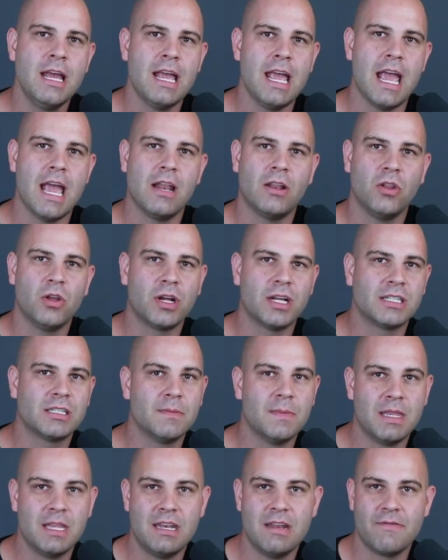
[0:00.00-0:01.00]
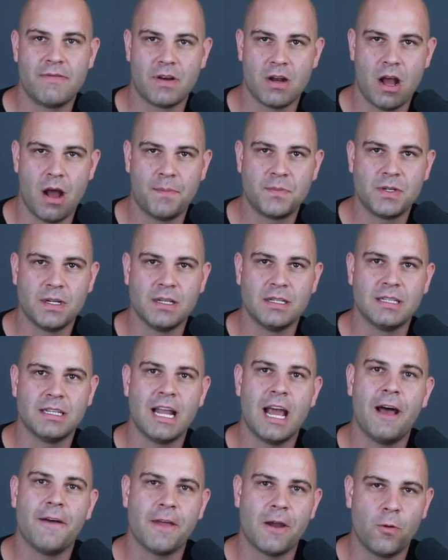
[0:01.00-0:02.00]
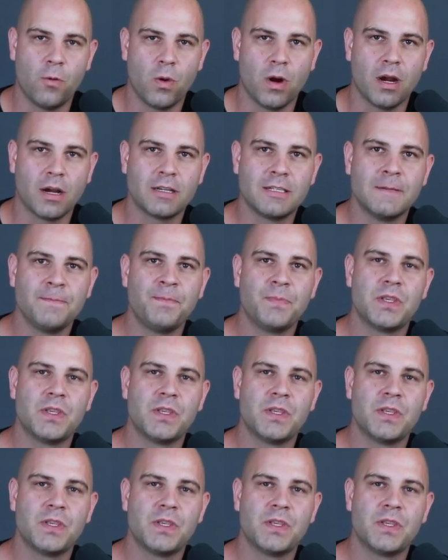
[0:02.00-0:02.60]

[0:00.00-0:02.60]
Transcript: and look at some of the different options and how that works.